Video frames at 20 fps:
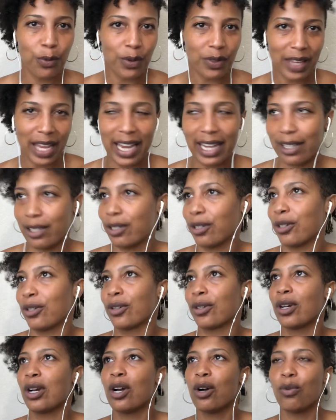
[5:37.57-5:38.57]
with
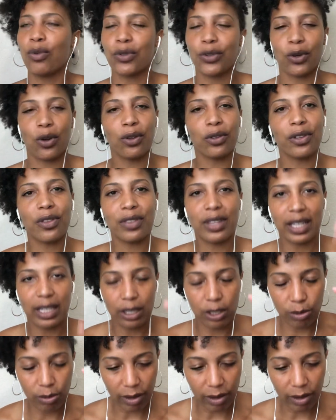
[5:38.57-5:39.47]
anger, with all the things.